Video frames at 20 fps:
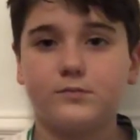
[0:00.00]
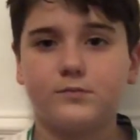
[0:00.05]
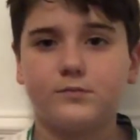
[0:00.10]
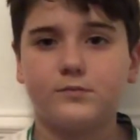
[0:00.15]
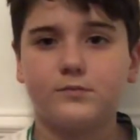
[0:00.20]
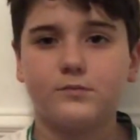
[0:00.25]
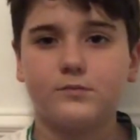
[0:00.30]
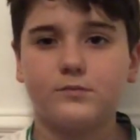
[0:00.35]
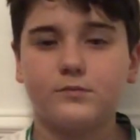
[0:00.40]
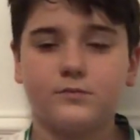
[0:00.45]

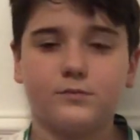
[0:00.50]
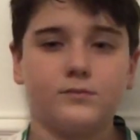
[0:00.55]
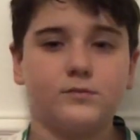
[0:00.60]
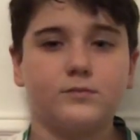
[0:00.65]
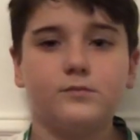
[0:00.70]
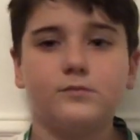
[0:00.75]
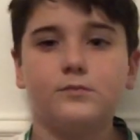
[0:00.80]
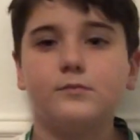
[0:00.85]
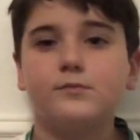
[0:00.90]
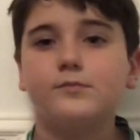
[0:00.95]

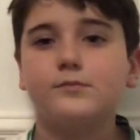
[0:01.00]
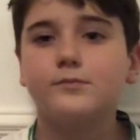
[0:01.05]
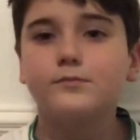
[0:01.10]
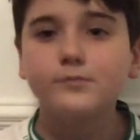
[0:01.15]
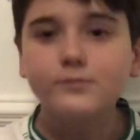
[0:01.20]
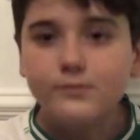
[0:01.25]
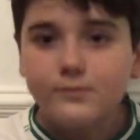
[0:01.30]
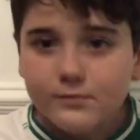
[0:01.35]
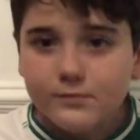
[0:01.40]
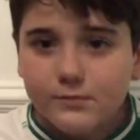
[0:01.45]

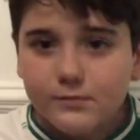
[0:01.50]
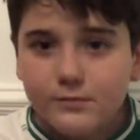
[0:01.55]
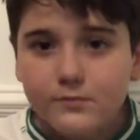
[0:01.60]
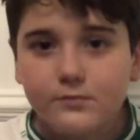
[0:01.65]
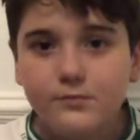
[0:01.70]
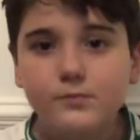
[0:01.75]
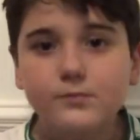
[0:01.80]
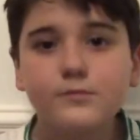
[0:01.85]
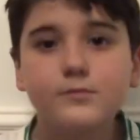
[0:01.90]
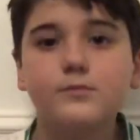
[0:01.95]

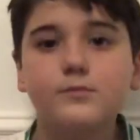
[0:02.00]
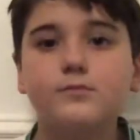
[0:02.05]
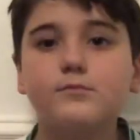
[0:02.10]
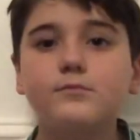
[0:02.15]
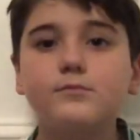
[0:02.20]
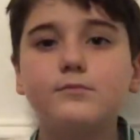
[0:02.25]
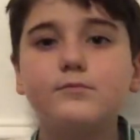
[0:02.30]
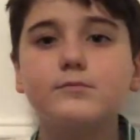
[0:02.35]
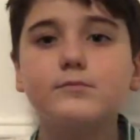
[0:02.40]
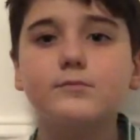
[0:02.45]

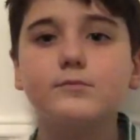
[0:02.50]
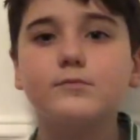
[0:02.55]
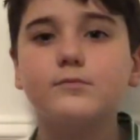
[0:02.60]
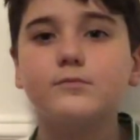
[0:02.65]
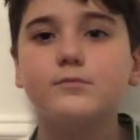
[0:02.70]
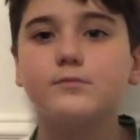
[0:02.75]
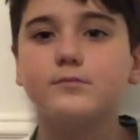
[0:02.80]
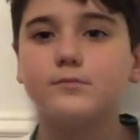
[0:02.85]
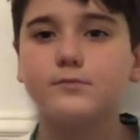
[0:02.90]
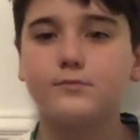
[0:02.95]

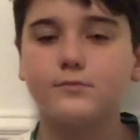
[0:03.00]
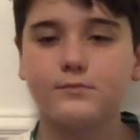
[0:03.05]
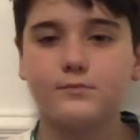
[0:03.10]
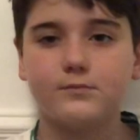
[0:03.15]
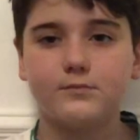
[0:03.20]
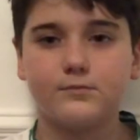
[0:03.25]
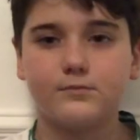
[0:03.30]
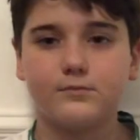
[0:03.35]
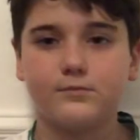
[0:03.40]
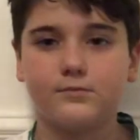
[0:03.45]

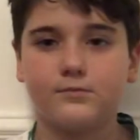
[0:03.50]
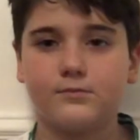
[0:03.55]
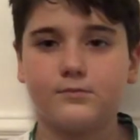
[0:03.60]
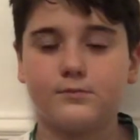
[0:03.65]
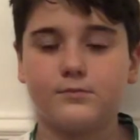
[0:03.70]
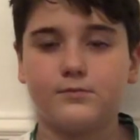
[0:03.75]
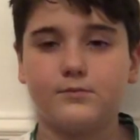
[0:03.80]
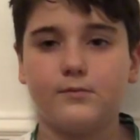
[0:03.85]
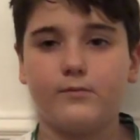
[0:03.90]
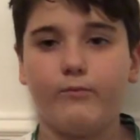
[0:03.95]

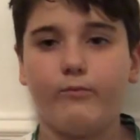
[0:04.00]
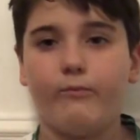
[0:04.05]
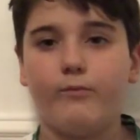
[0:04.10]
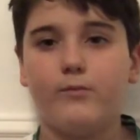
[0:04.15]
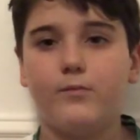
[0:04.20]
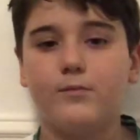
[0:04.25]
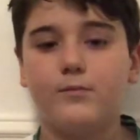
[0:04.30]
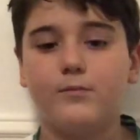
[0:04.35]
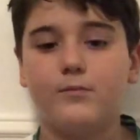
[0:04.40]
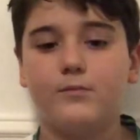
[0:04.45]

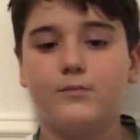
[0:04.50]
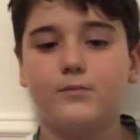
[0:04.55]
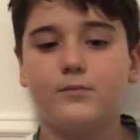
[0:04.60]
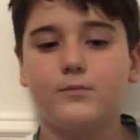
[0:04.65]
The person shown says nothing.